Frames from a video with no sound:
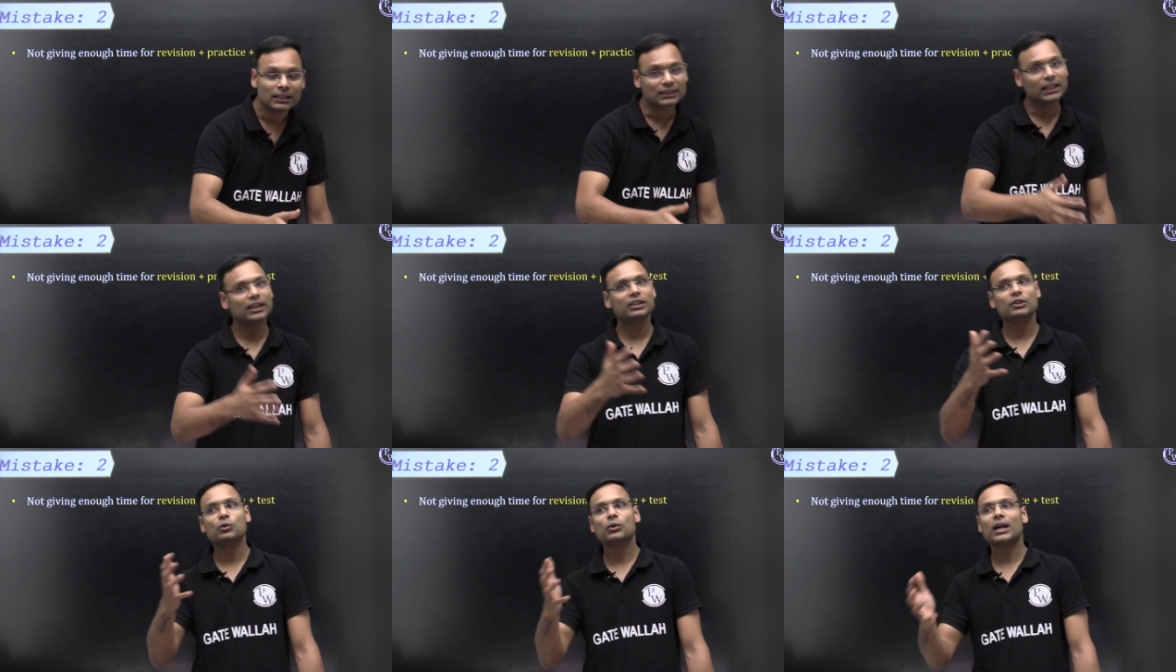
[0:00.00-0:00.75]
then
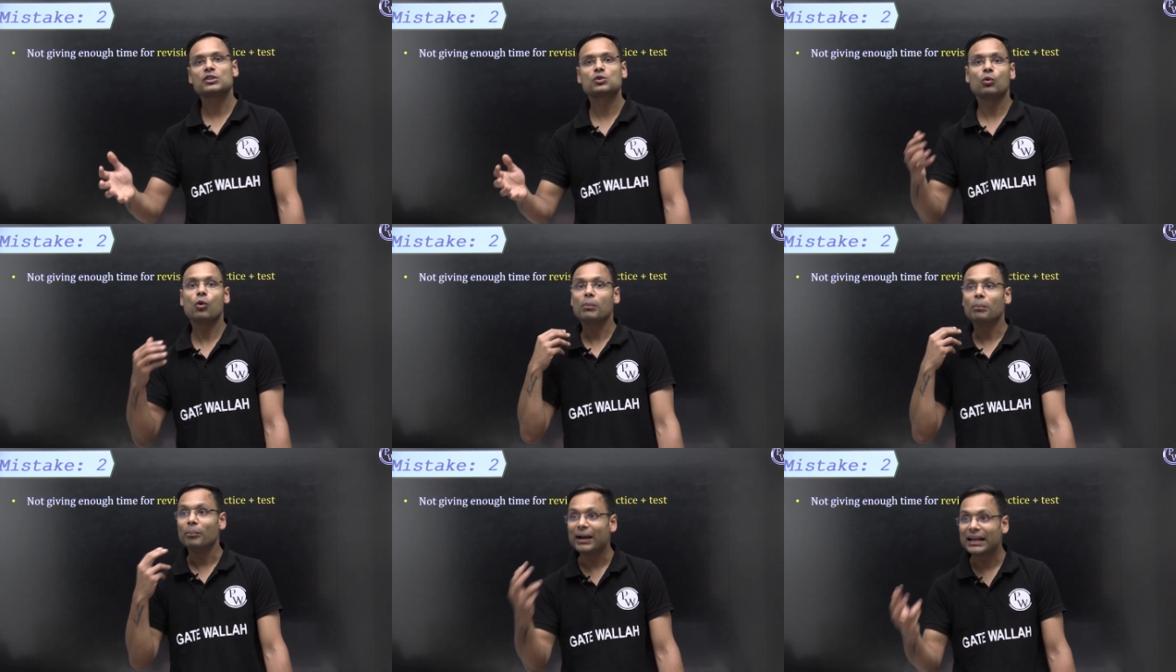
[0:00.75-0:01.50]
you can
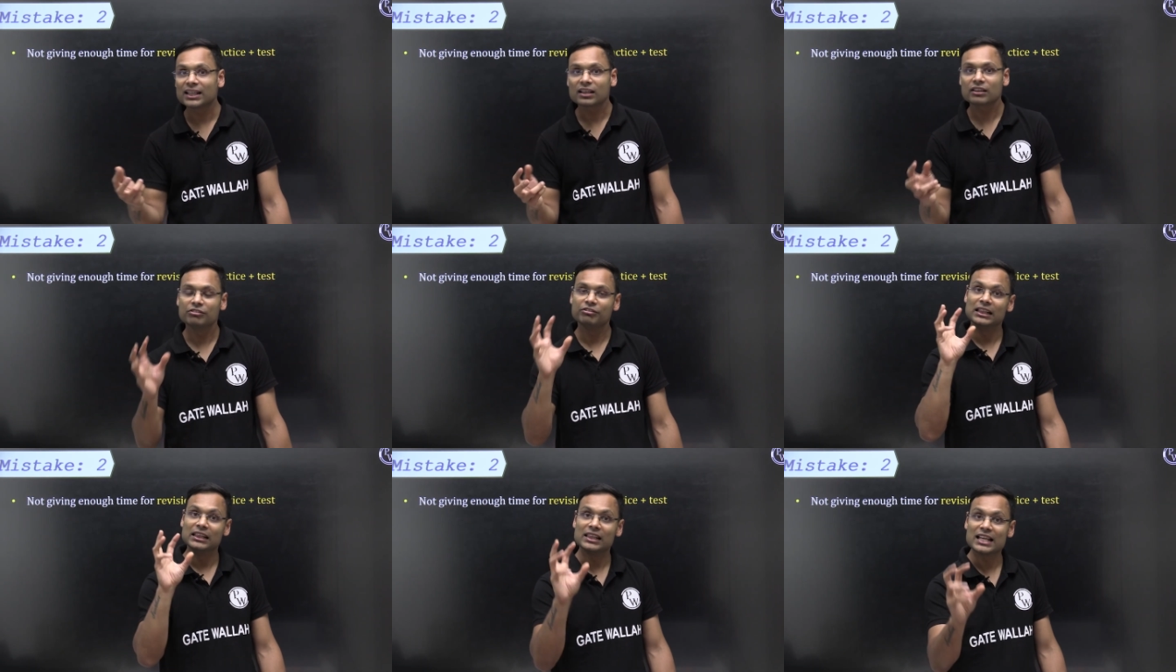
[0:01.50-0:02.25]
score better
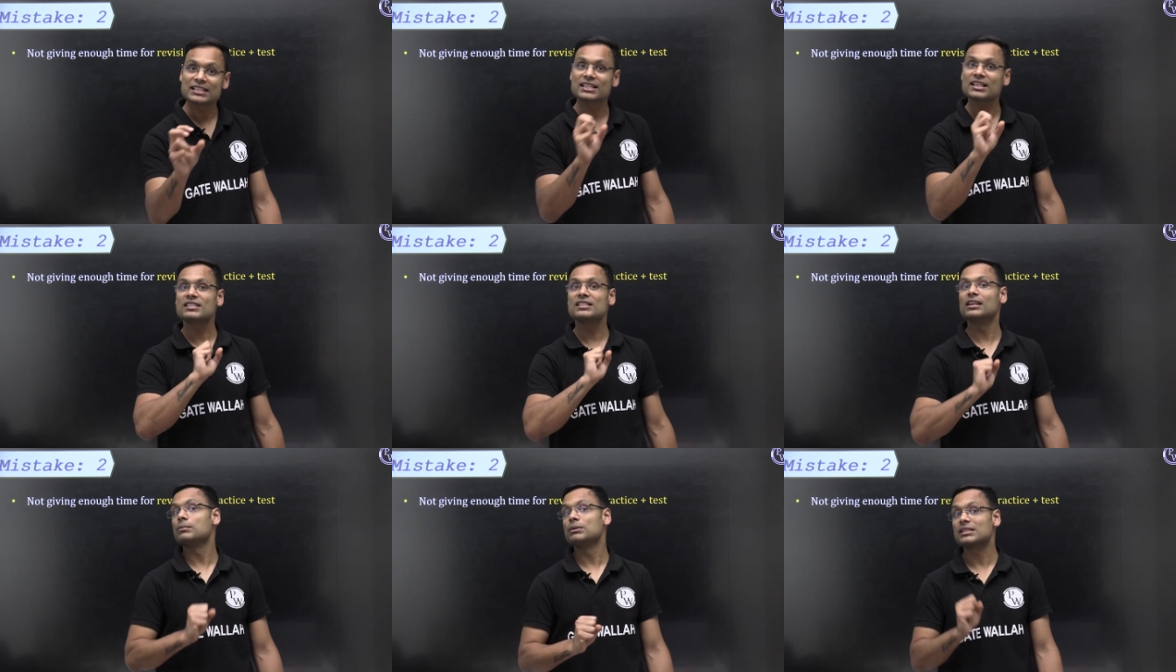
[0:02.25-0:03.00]
with lesser
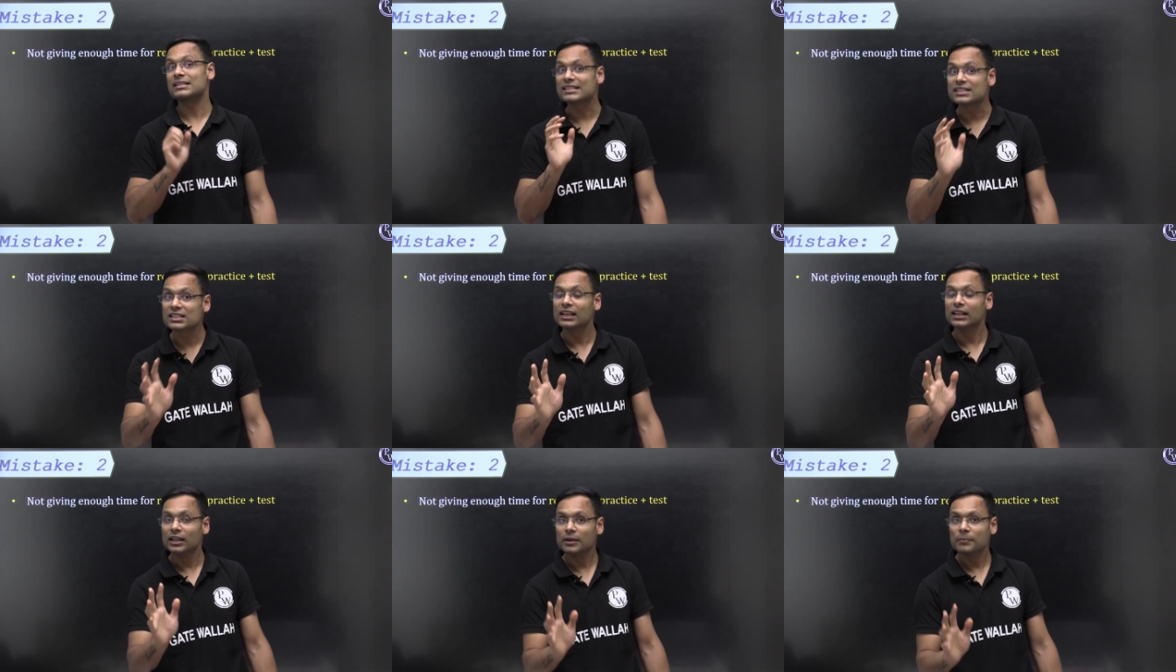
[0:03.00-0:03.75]
syllabus
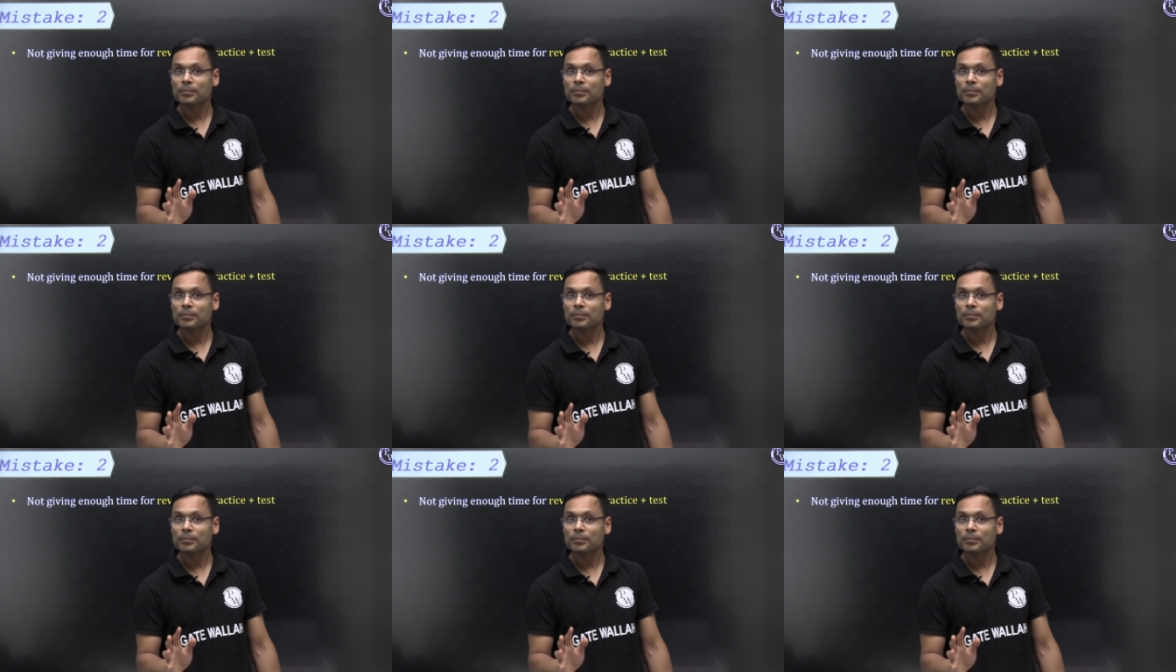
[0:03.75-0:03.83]
still